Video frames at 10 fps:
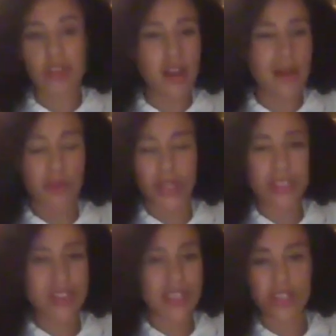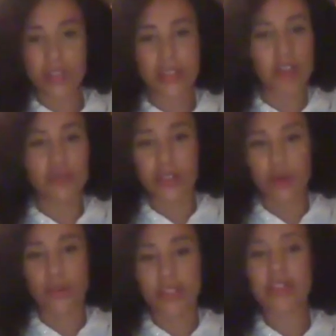harmonic sessions that are
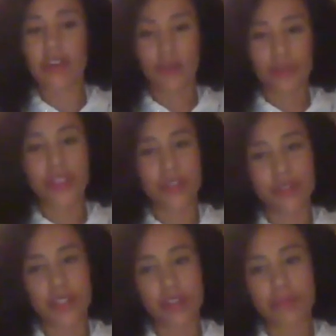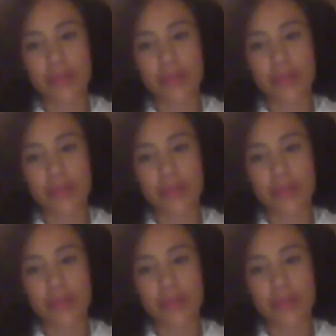recorded now on the YouTube.